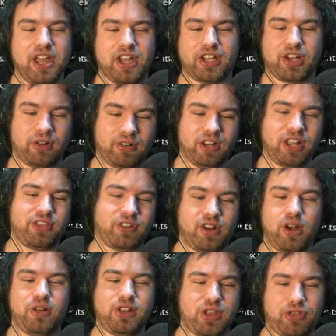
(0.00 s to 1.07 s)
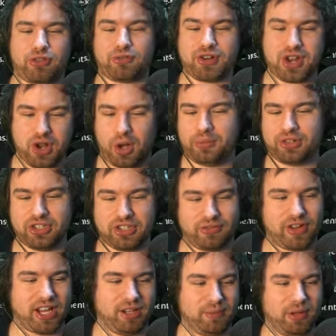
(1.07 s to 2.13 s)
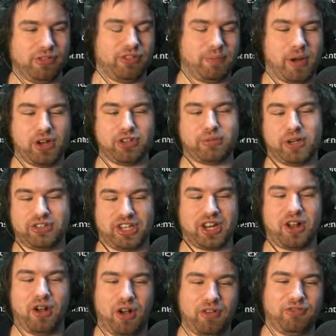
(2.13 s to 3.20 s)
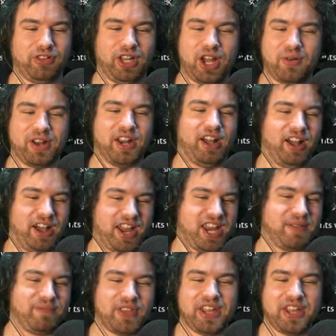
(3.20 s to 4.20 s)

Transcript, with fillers: Currently, there are only three options available for post-processing, off, low, and high.